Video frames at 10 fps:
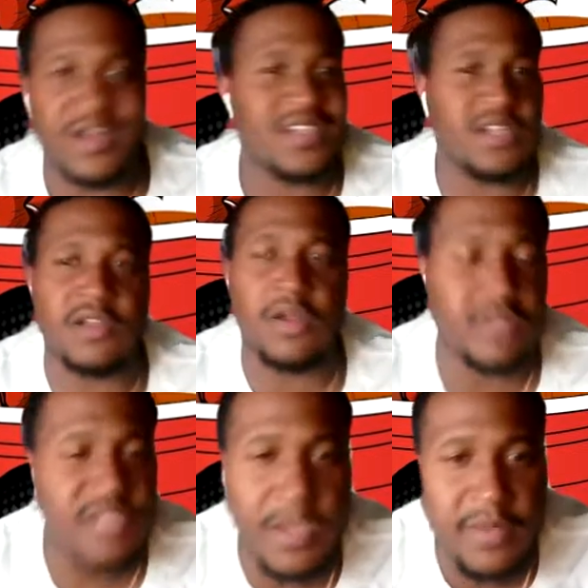That's not the only
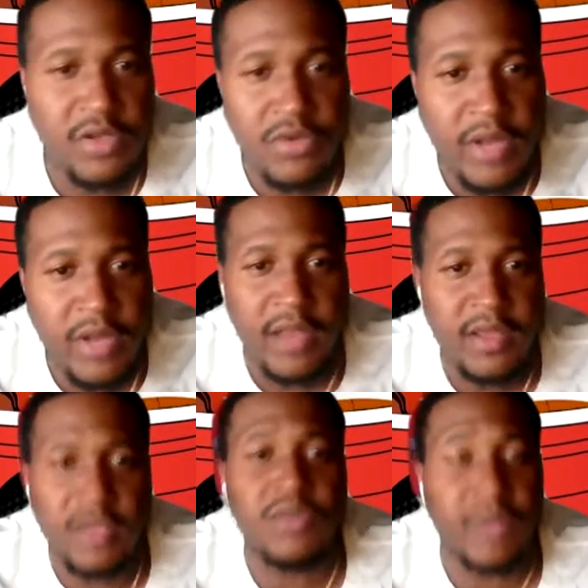time he do that.
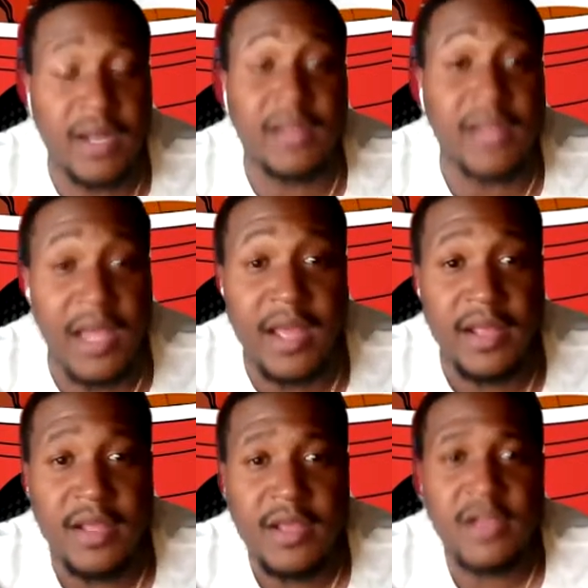He do that a lot.
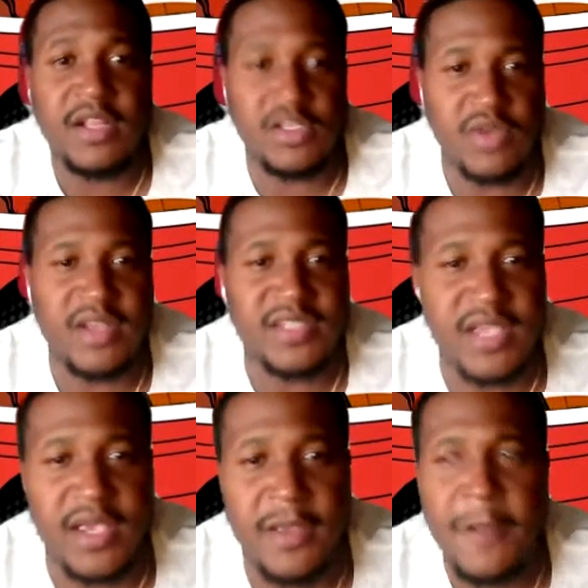That's why I
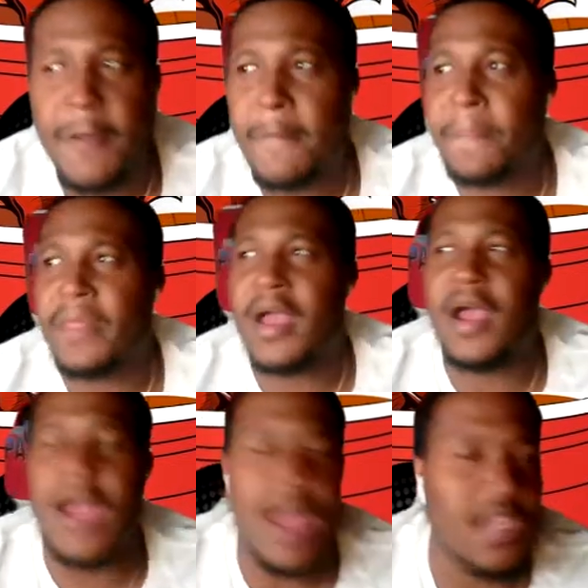said.
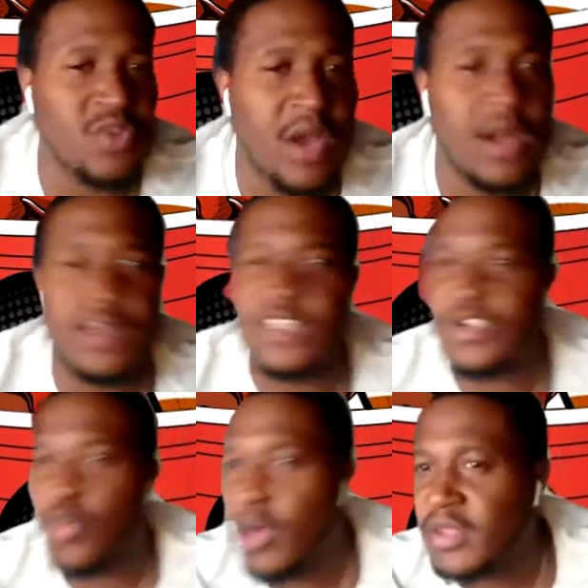That's the
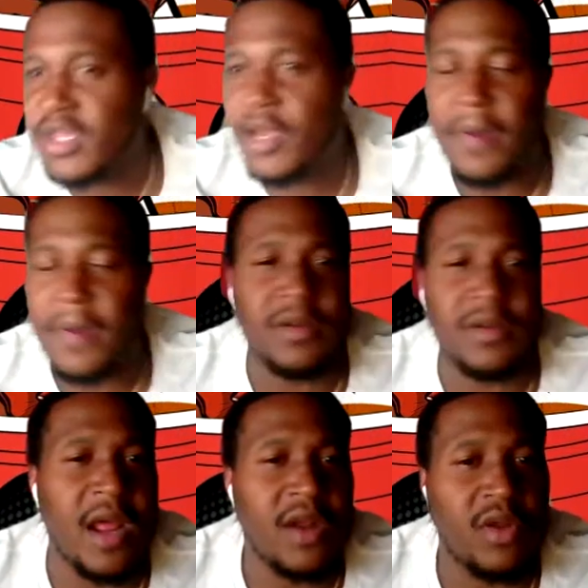one thing about him
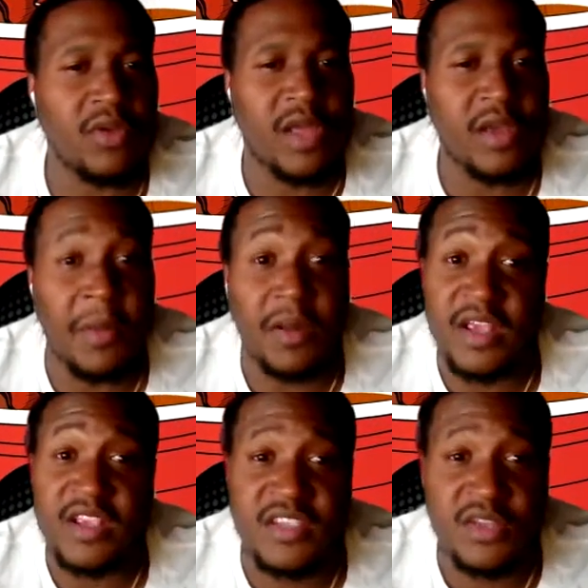that I don't like about him,
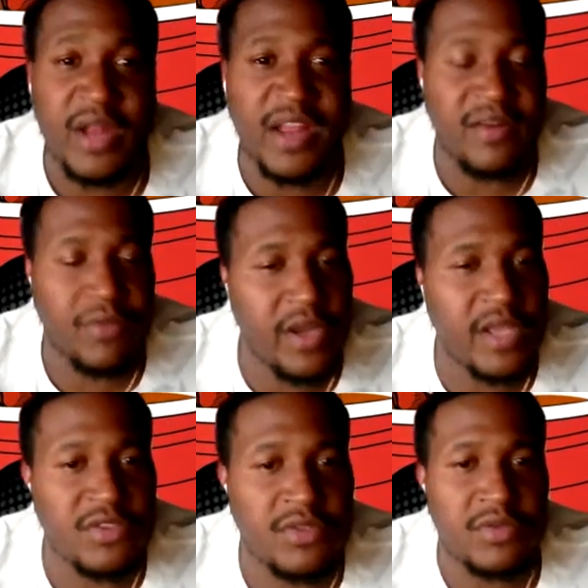because he do that in the
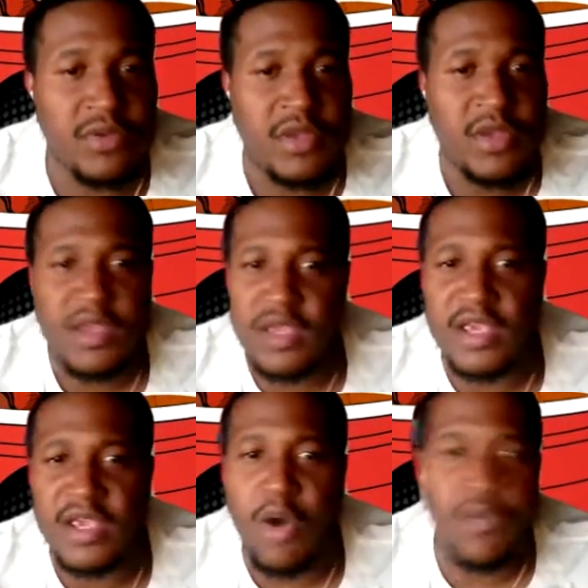ring too. He
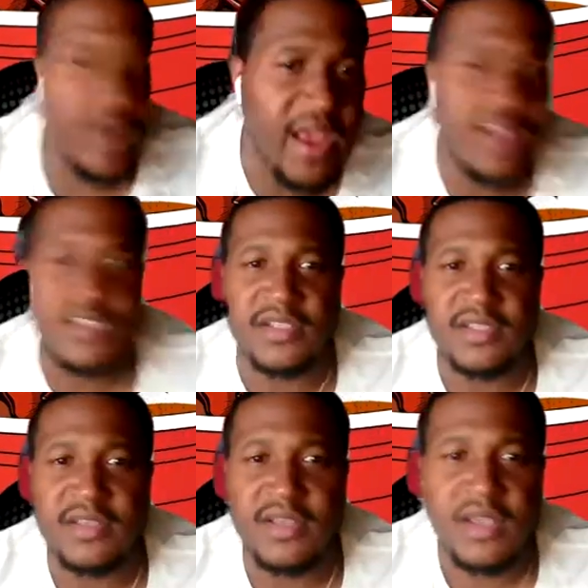get over anxious.
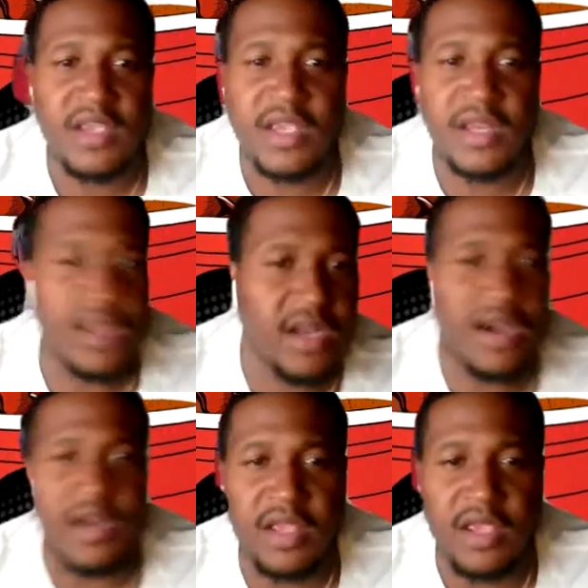He get in
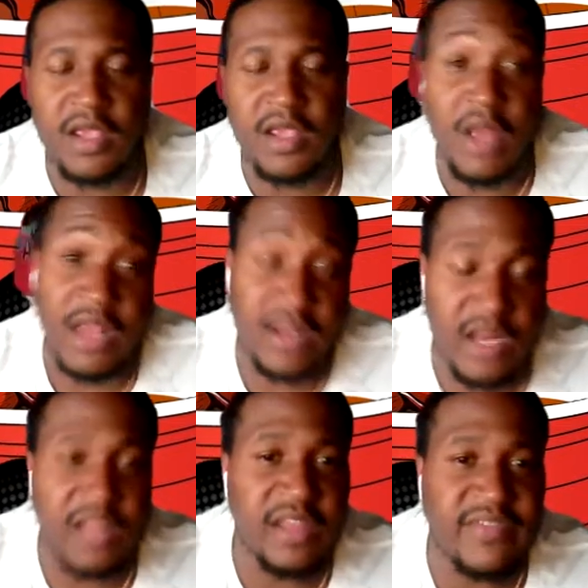there and then
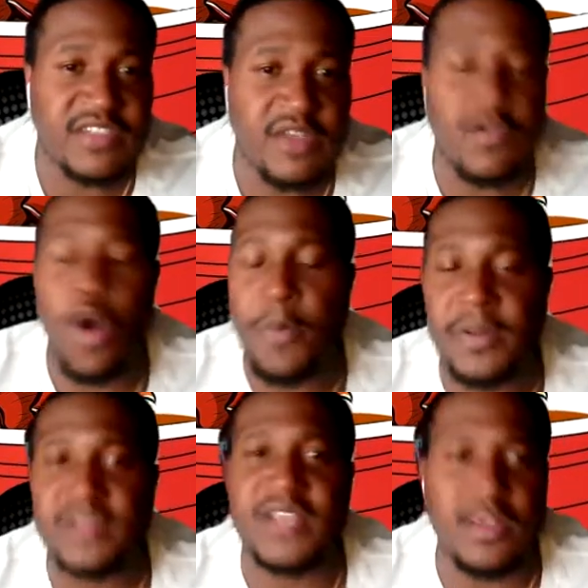he leave himself open
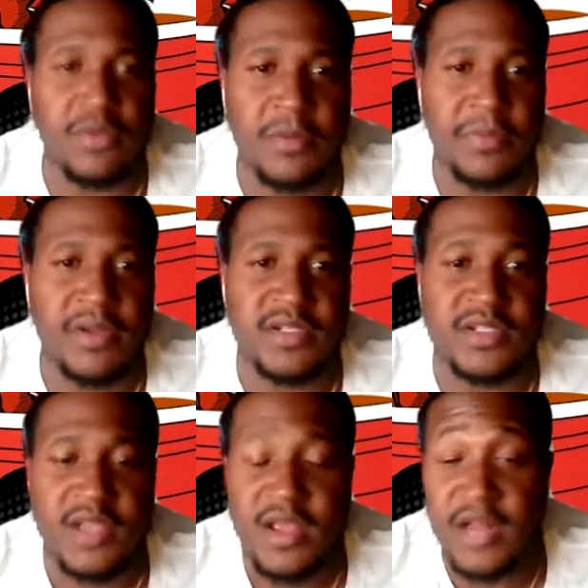to take on the punches.
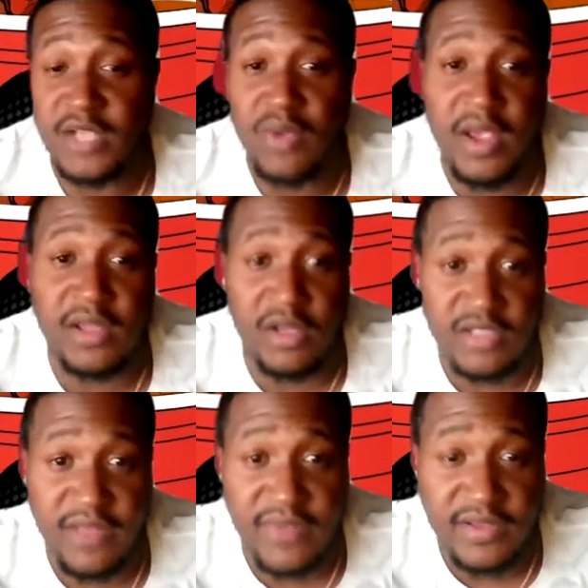That's why he lost
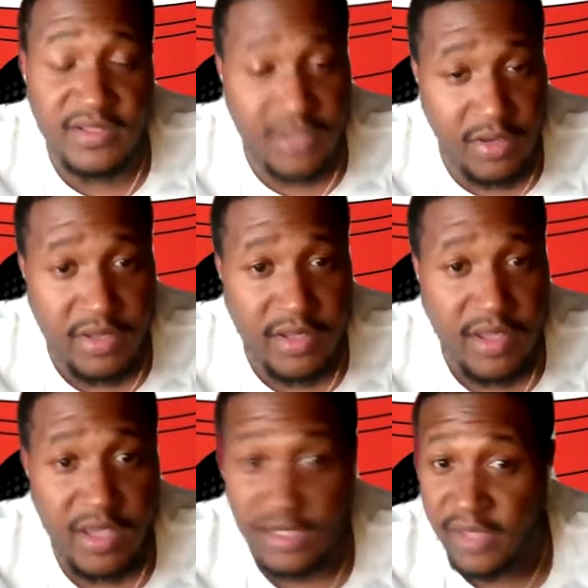that fight to Tony.
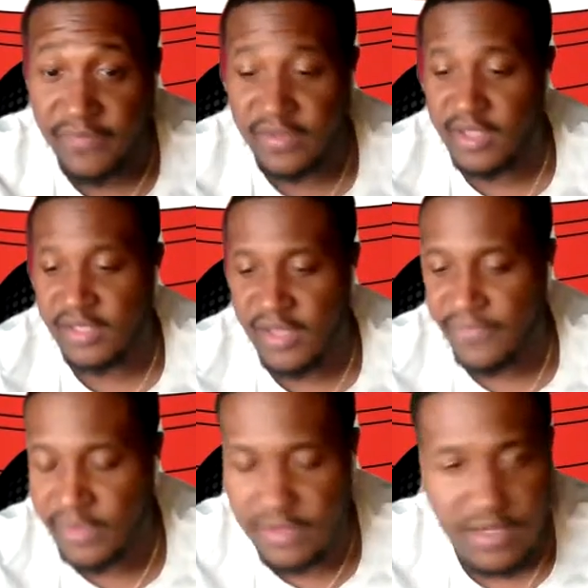He left it
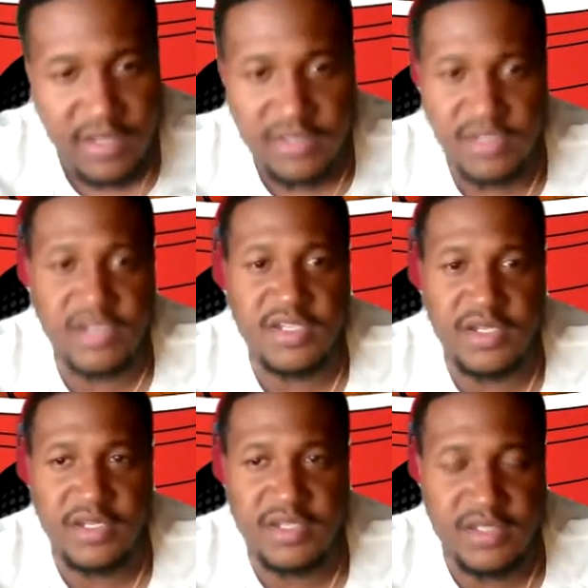to the
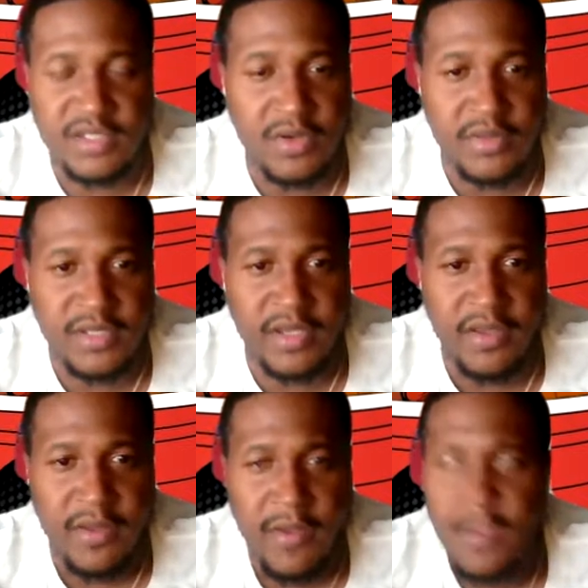judge. You know what I'm
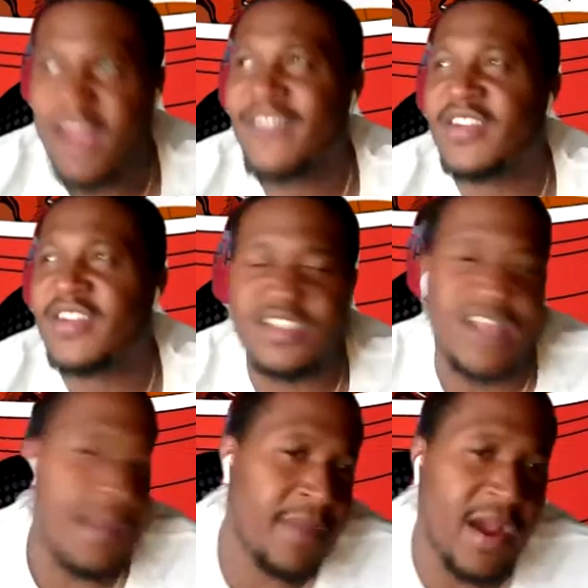saying? He could just
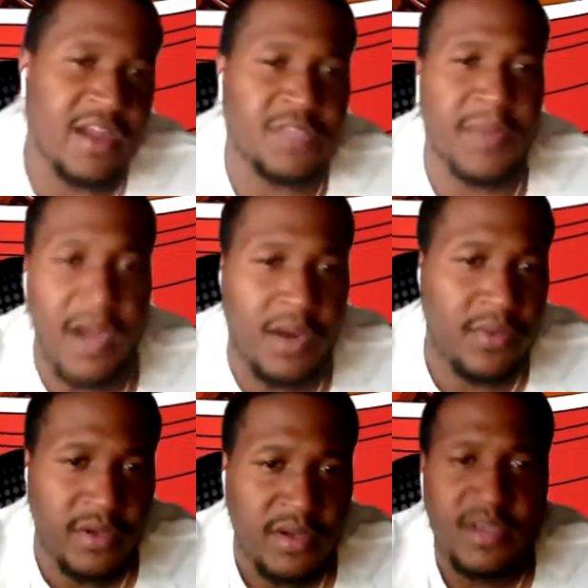sat behind his
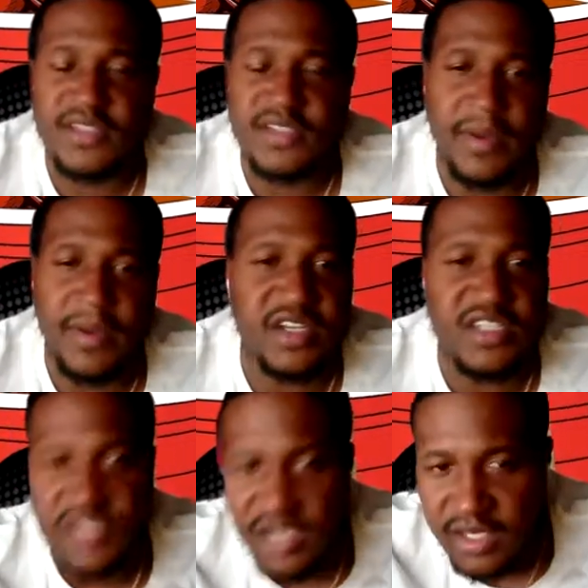power, sat behind his
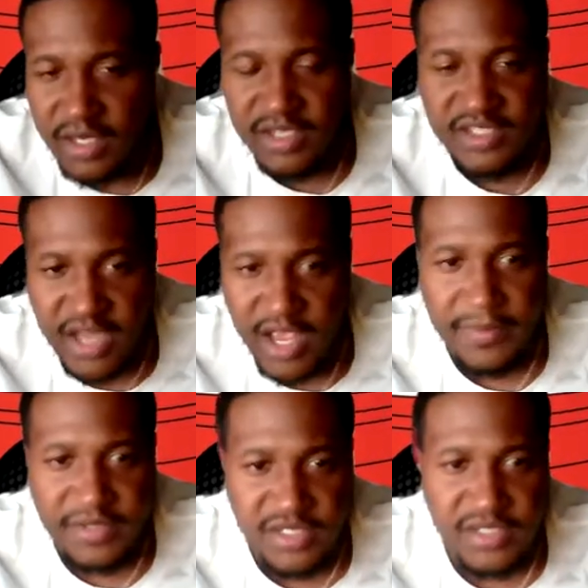jab
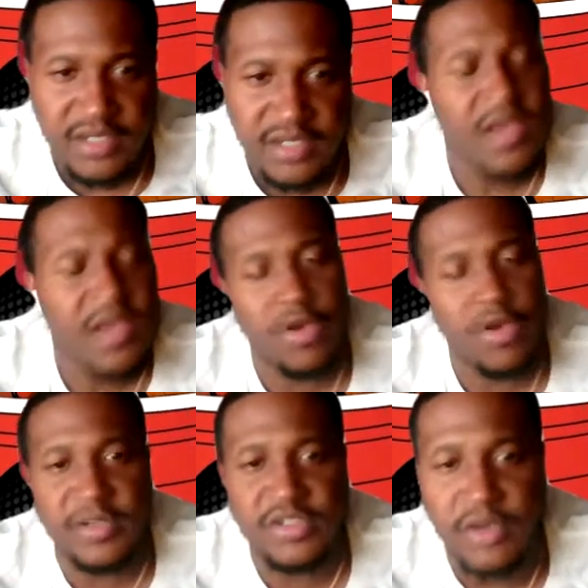and shit. He would have
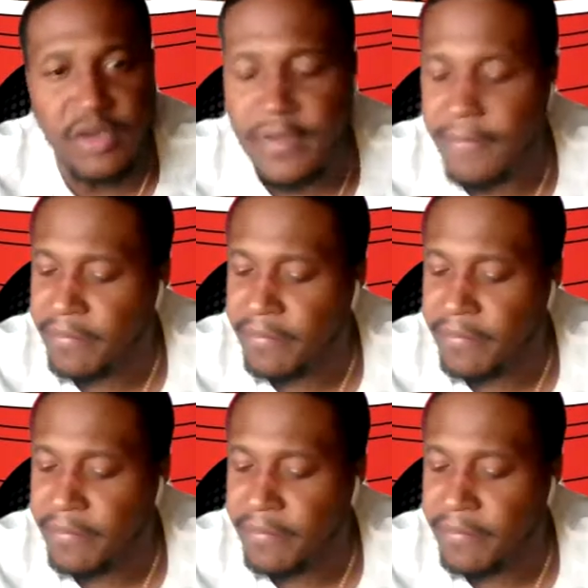been straight.